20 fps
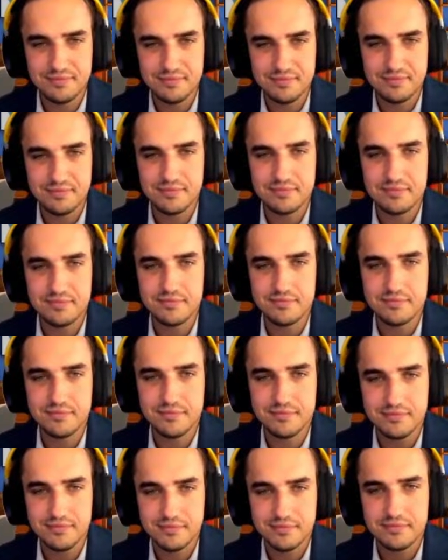
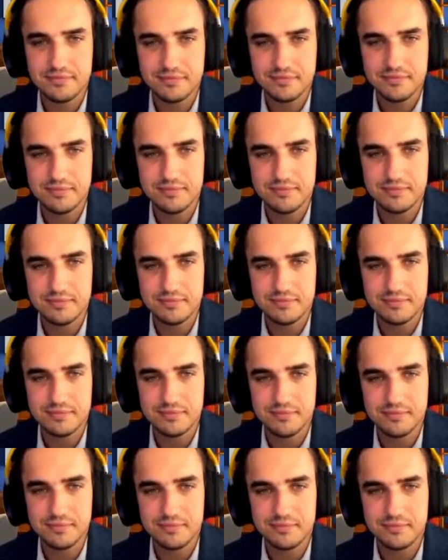
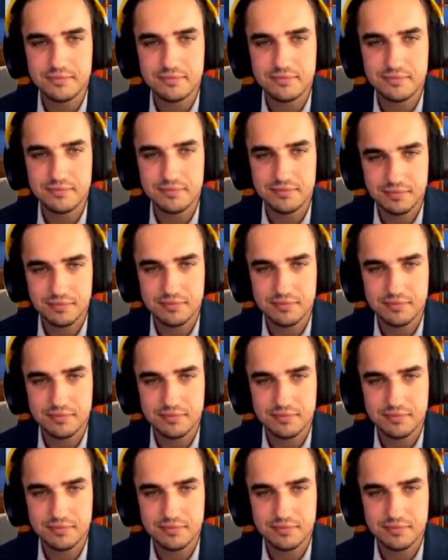This person isn't speaking.